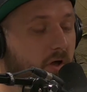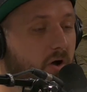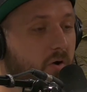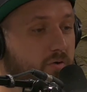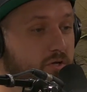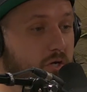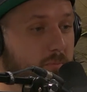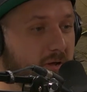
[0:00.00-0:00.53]
Oh,
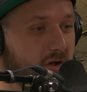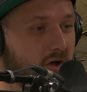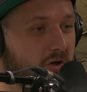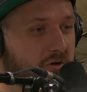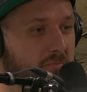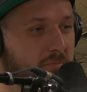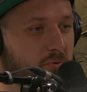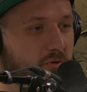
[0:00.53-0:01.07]
you make all
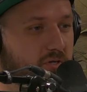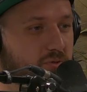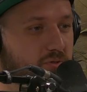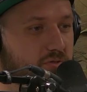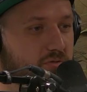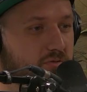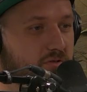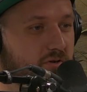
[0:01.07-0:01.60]
your
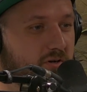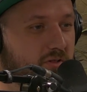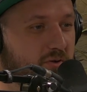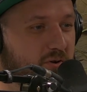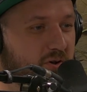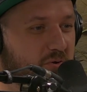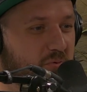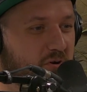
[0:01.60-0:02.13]
employees turn in
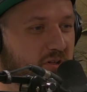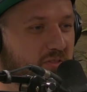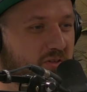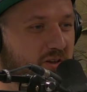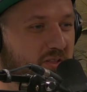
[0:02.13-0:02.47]
their underwear at the